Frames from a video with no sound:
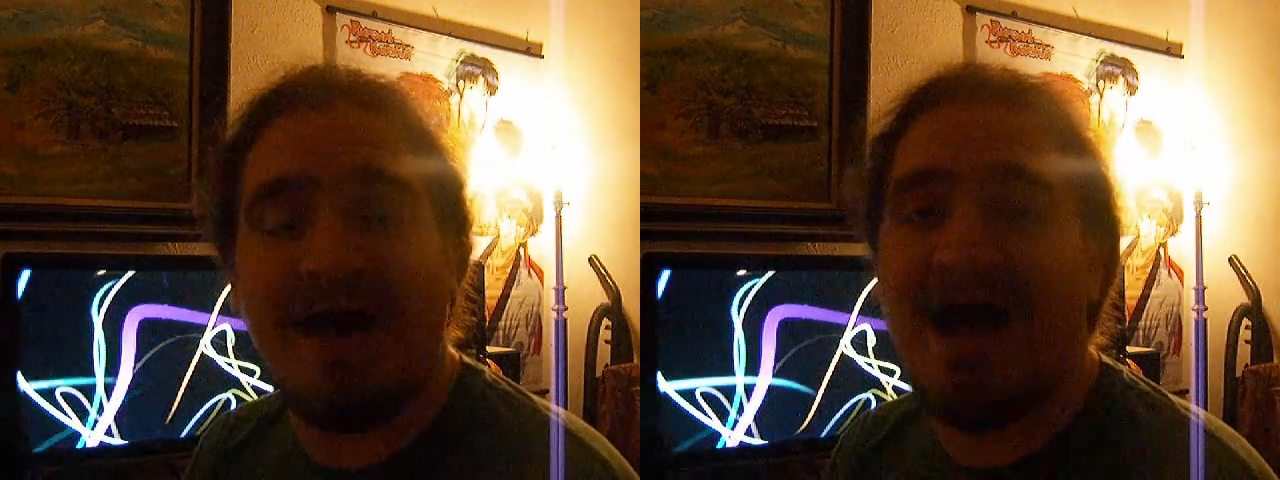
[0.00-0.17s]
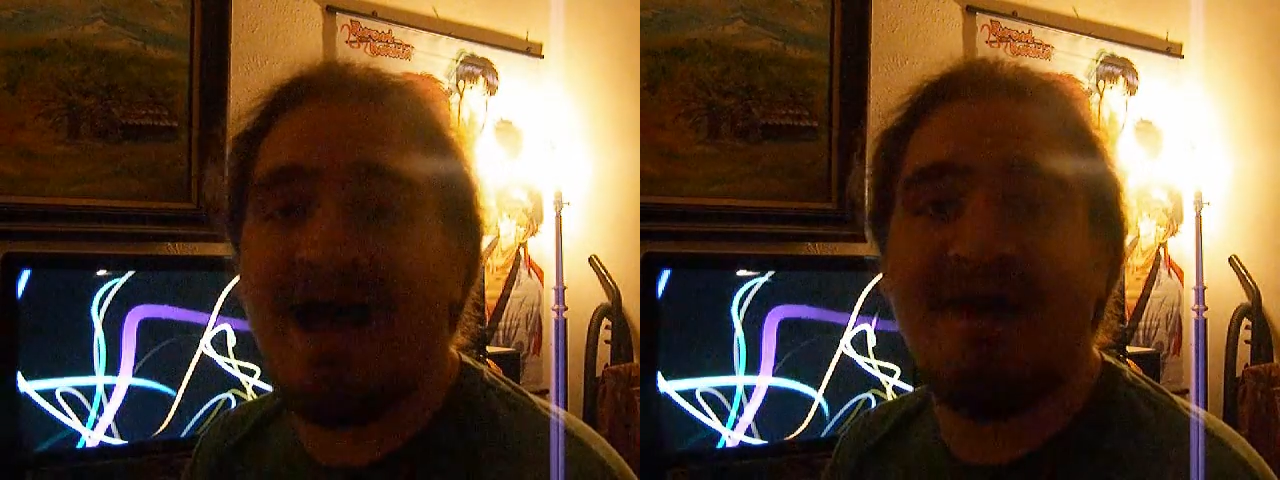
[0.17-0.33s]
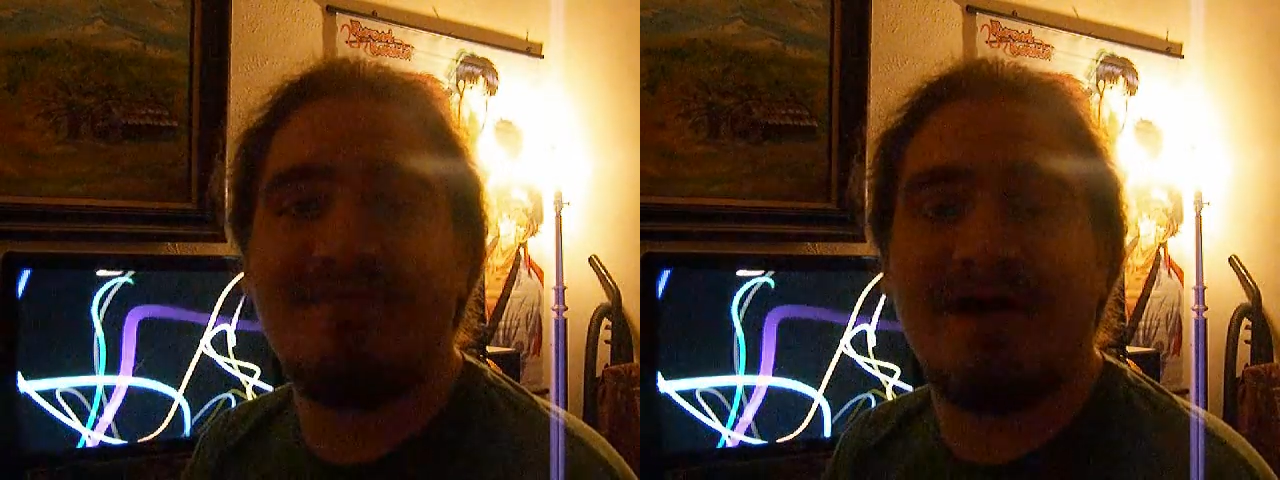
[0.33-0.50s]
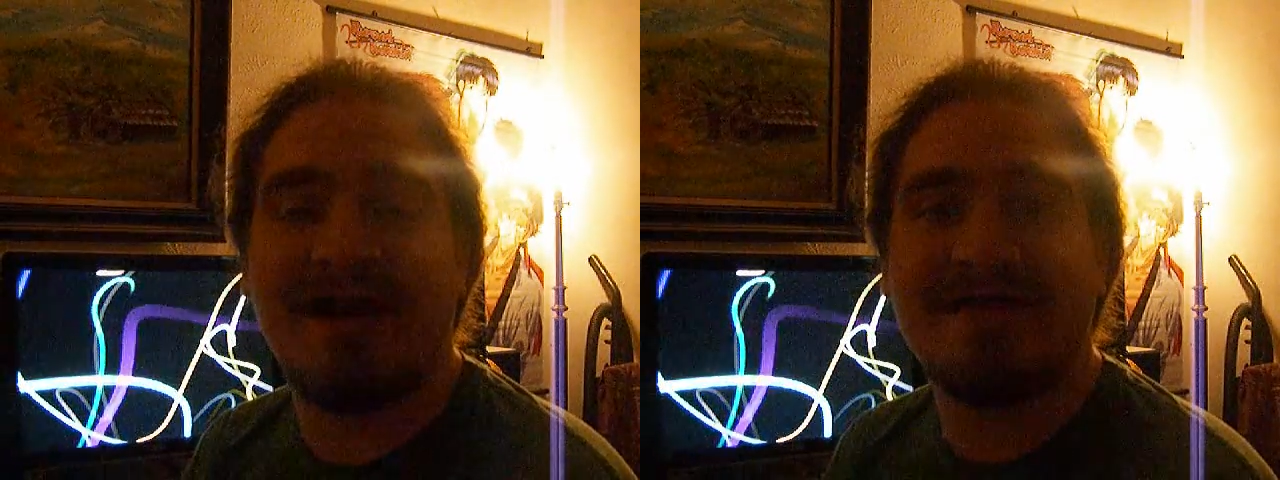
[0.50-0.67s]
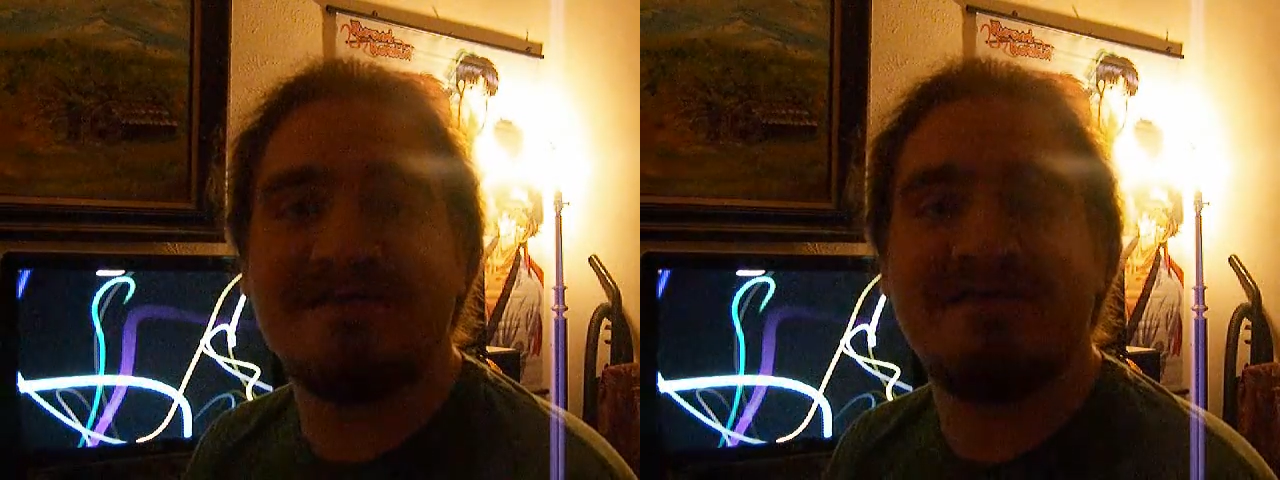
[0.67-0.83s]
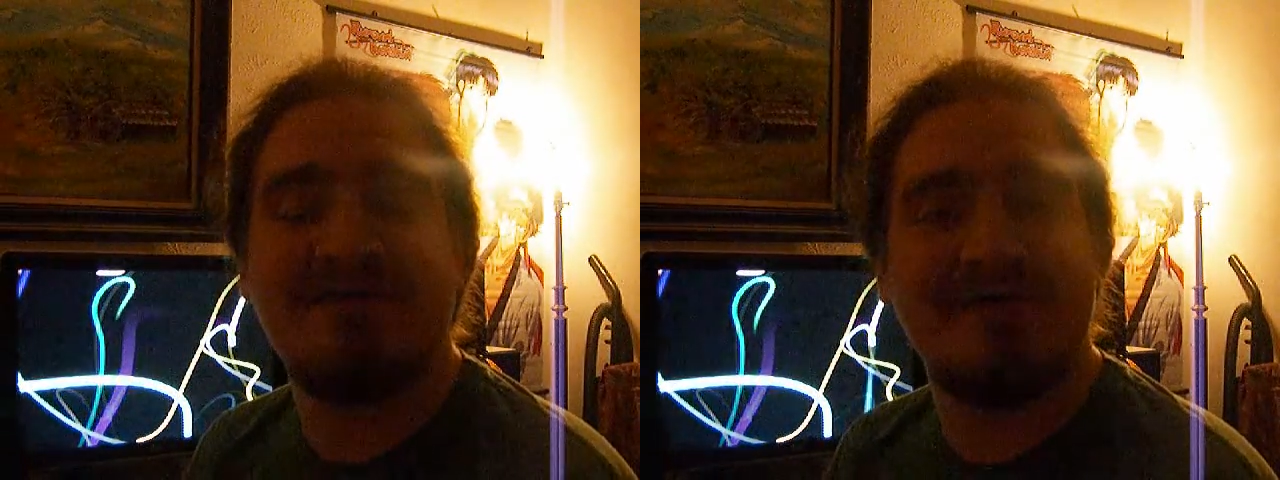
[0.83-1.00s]
I have not
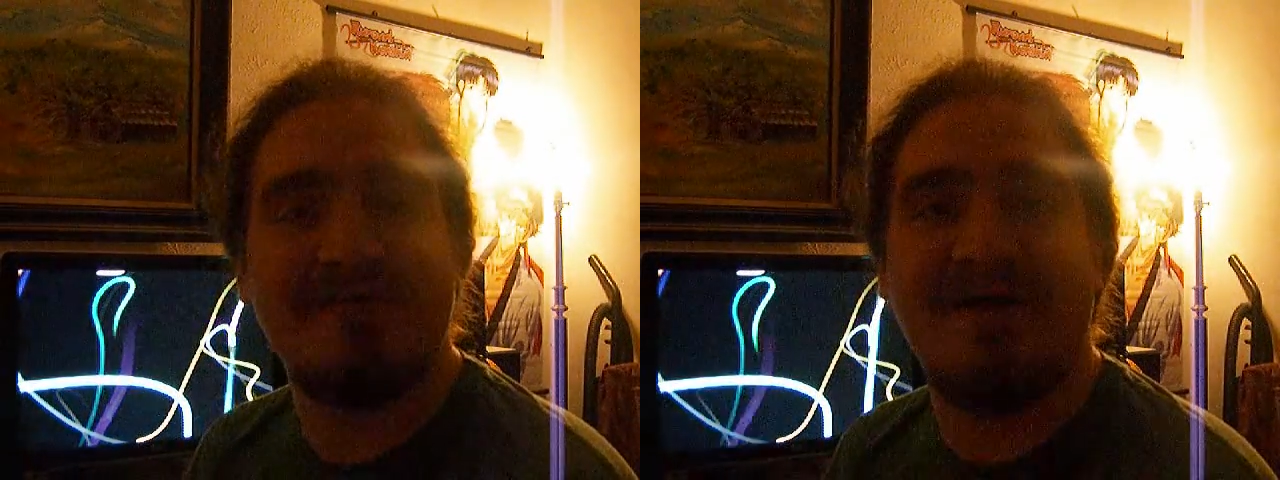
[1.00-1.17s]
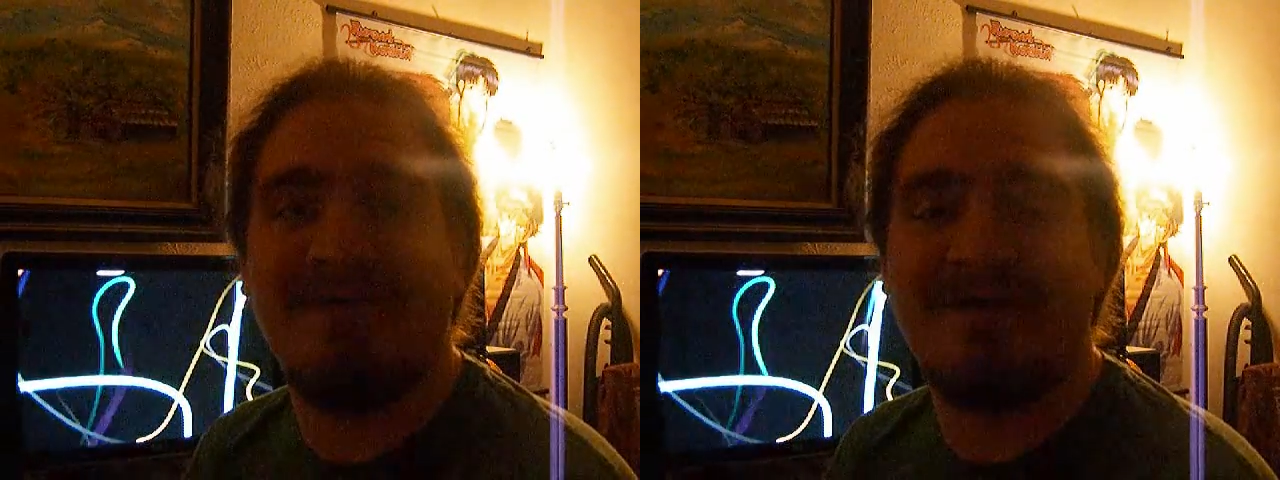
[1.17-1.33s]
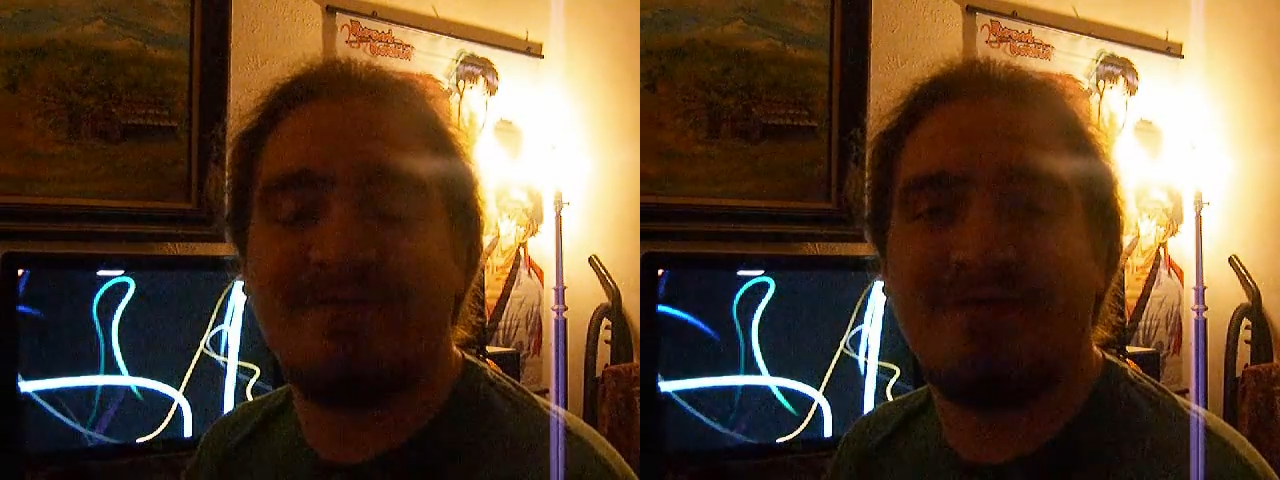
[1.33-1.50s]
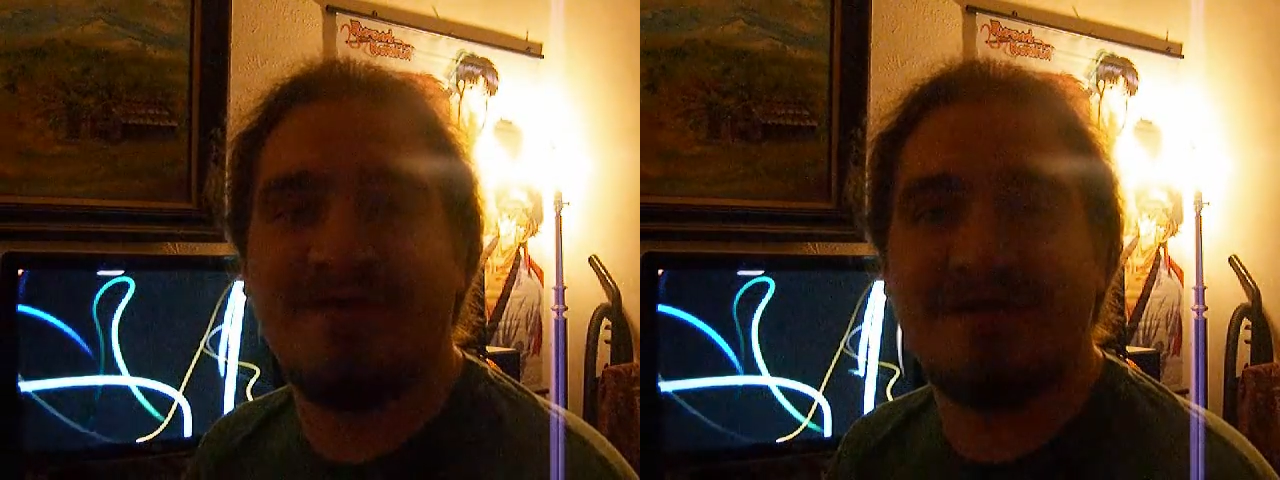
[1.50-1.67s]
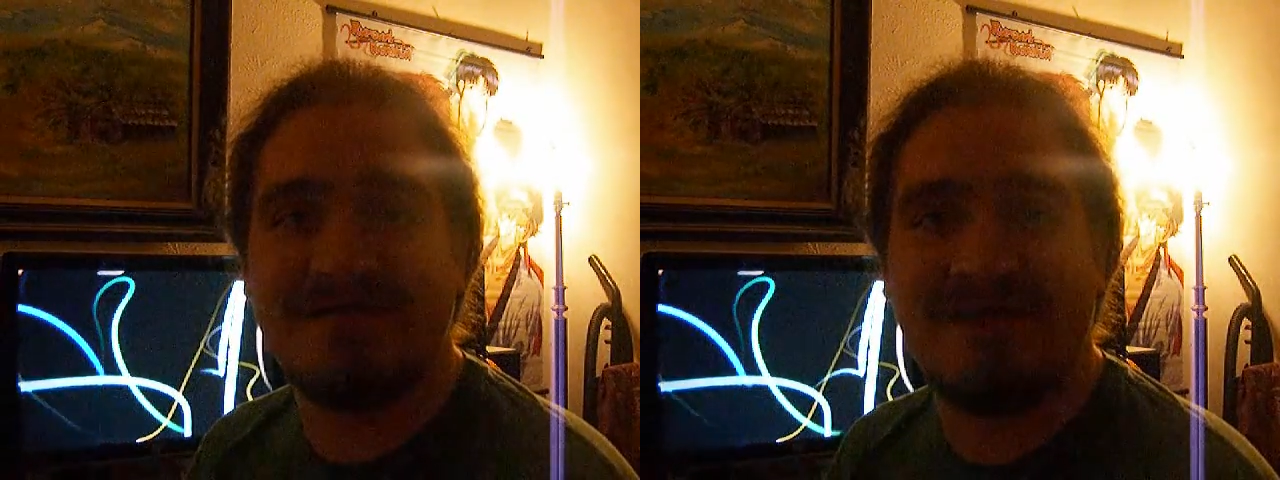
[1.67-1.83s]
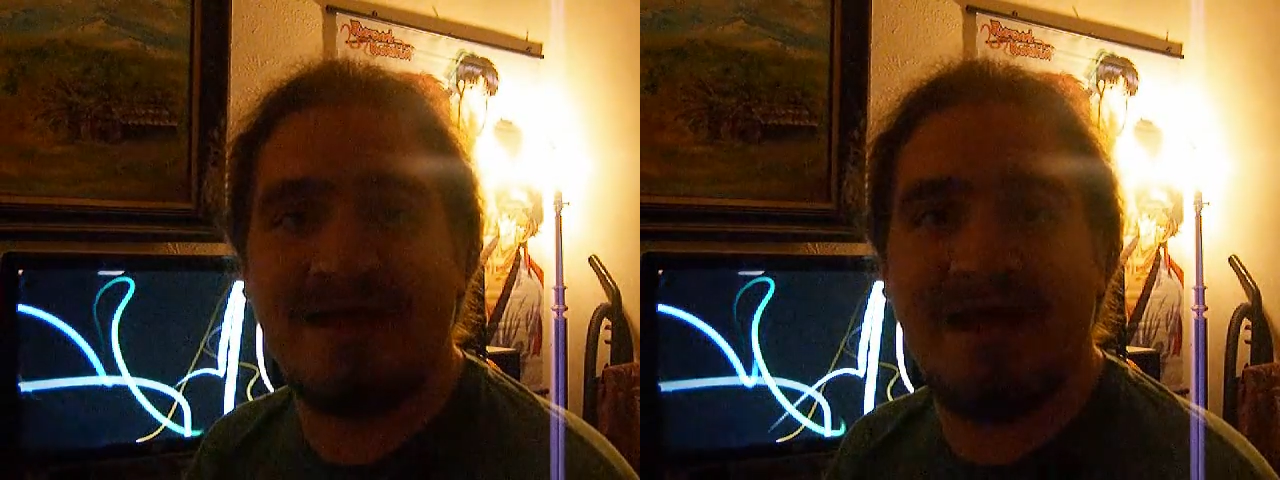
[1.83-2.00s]
actually thought about what I'm going to
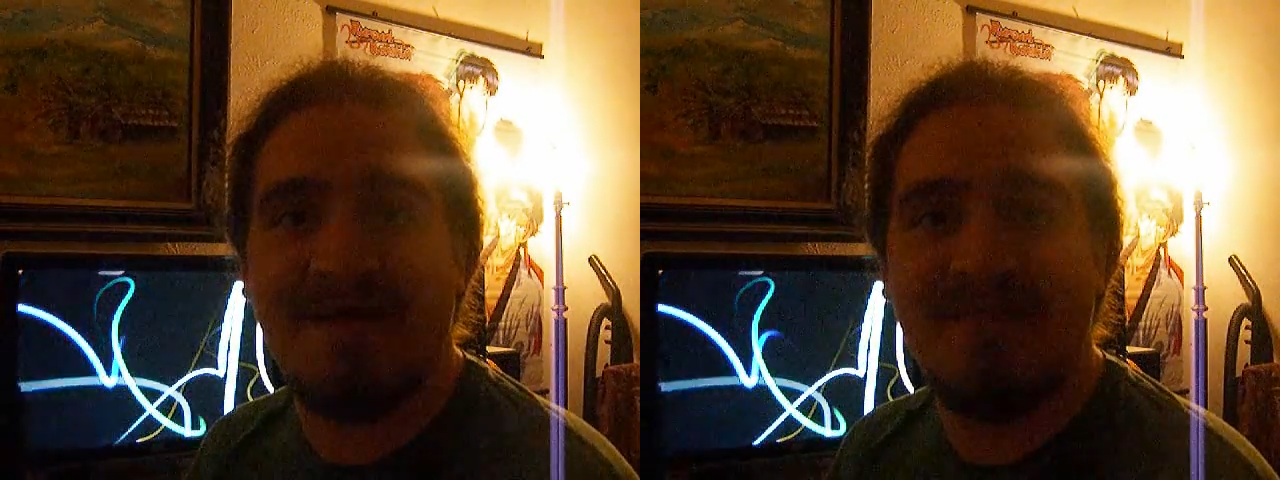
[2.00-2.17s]
say.